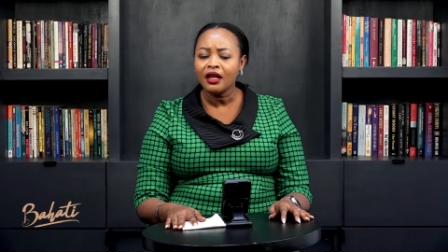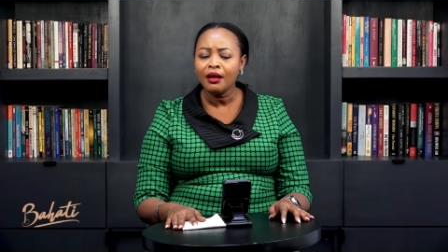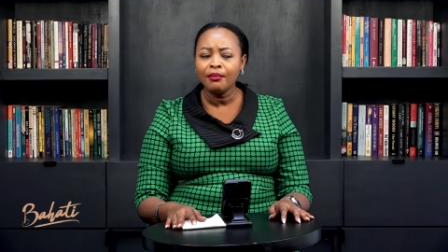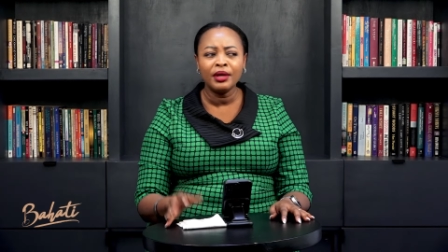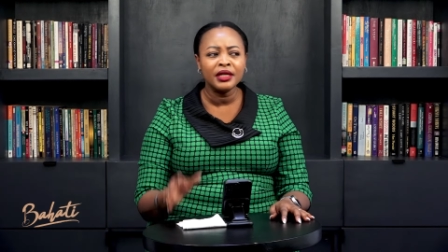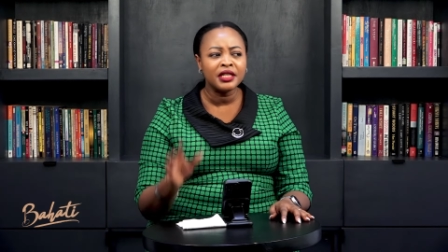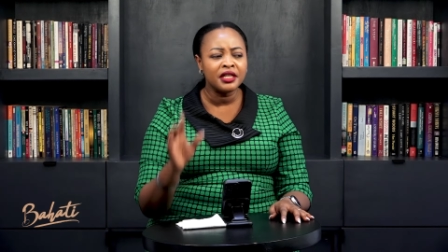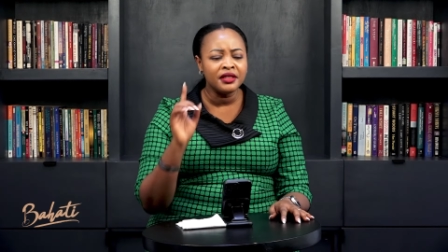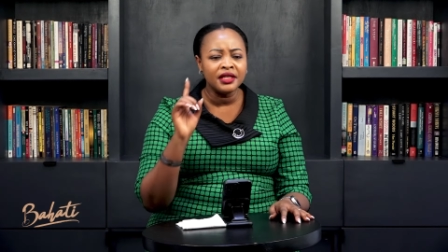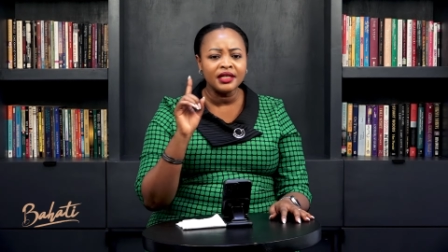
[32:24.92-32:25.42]

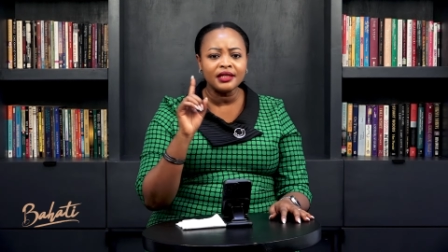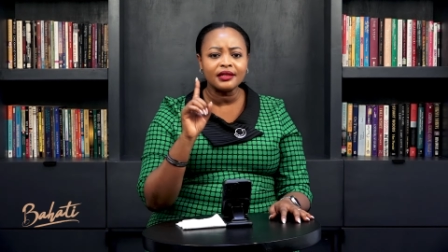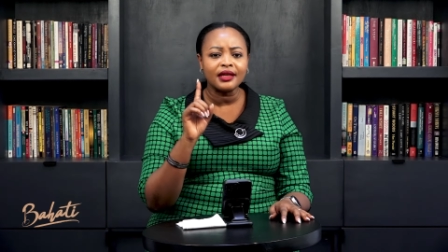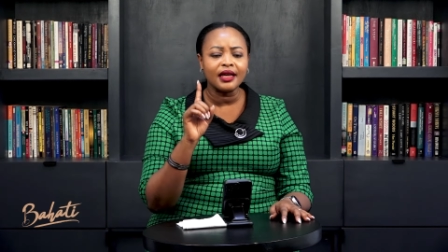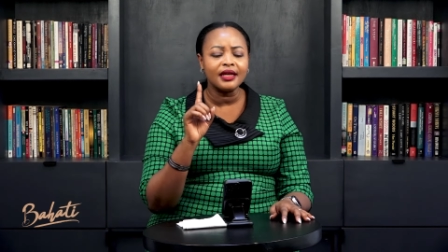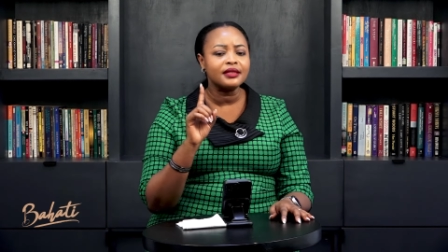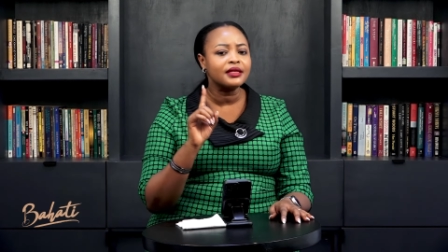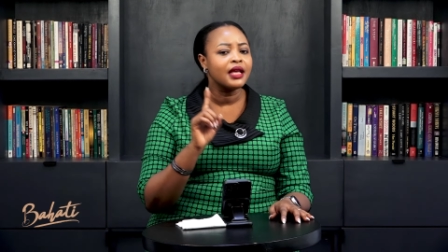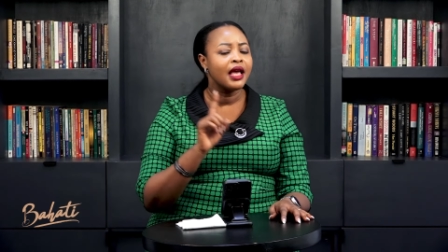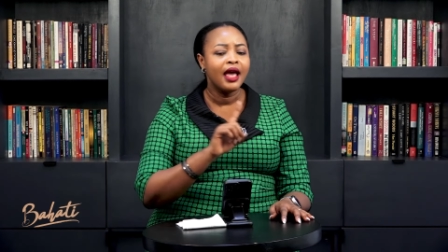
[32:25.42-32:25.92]
But in this
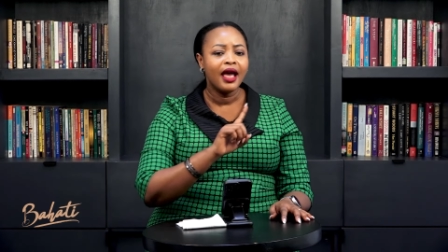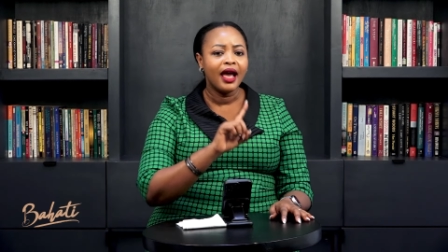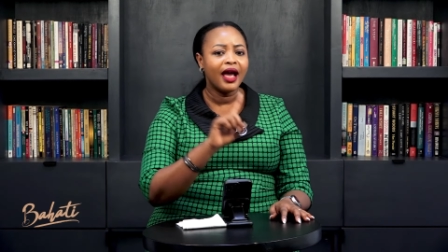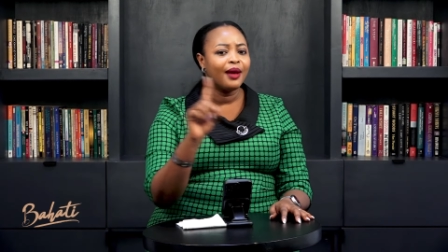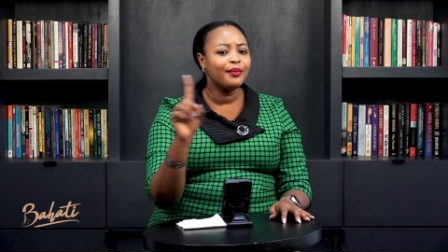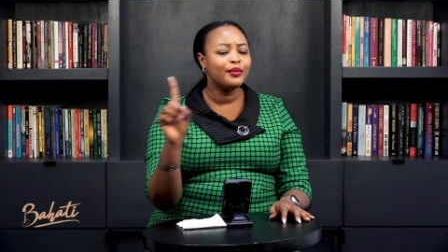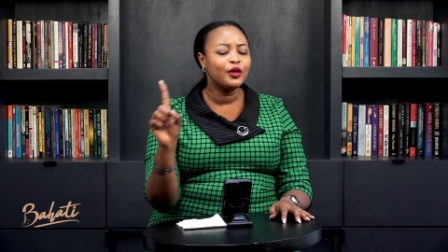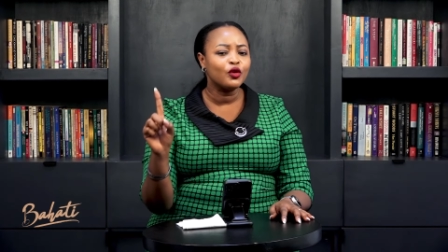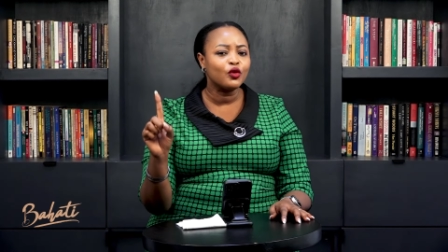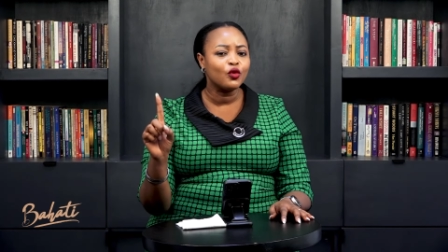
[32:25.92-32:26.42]
case,
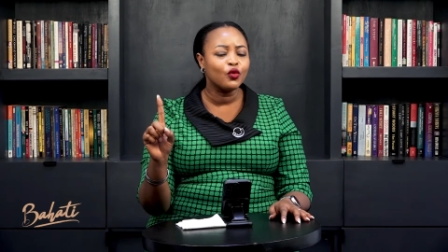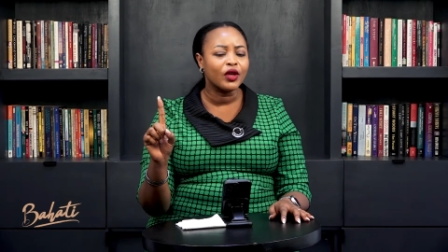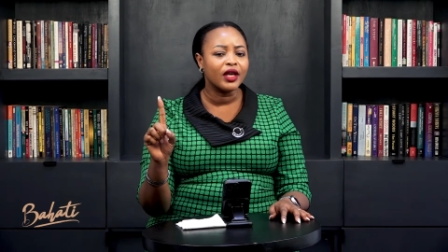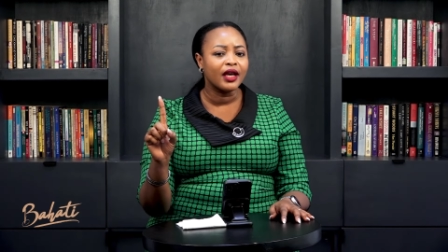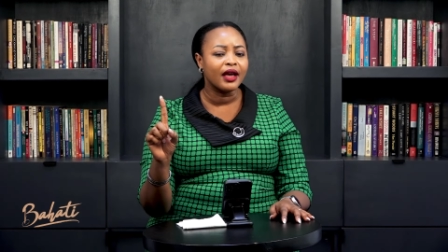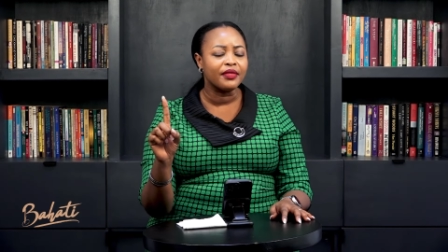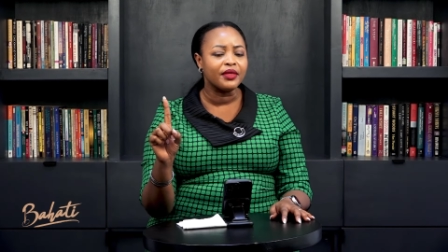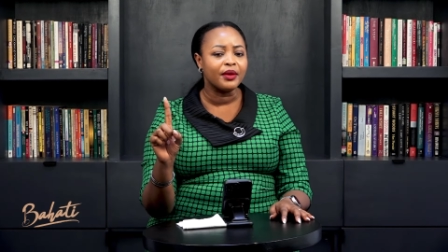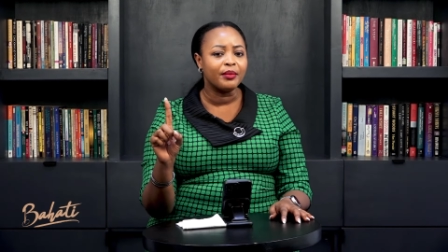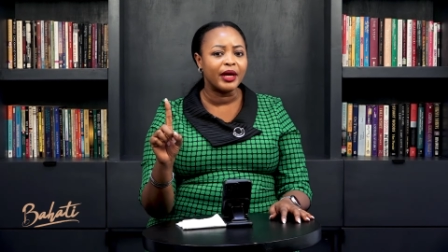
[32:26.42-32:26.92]
I'm not
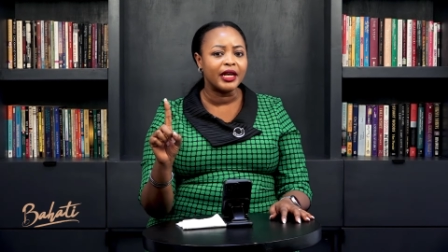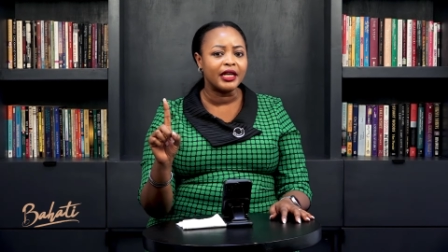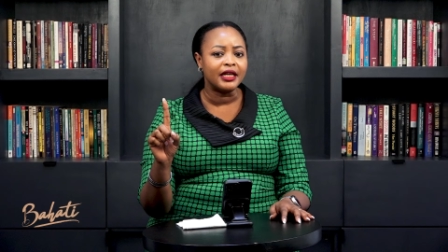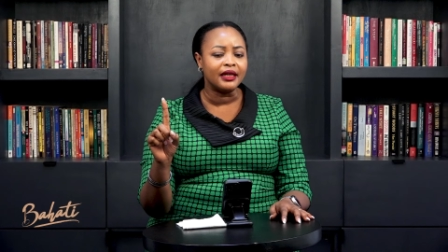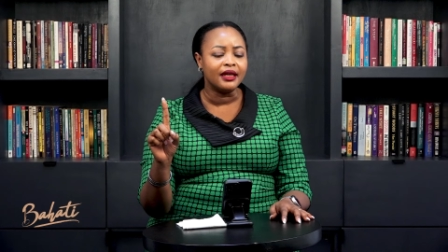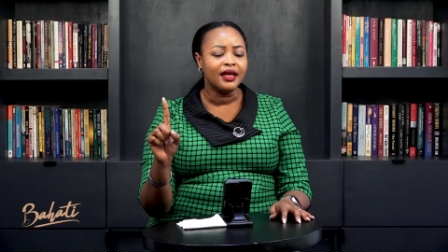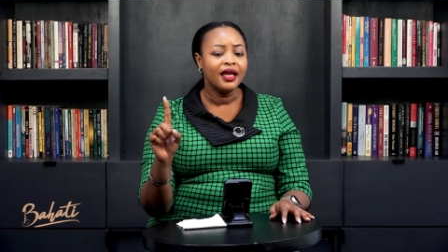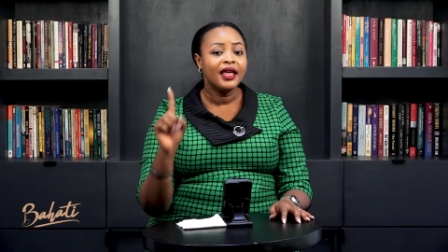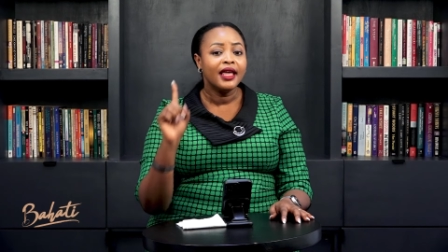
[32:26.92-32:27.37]
looking at the money.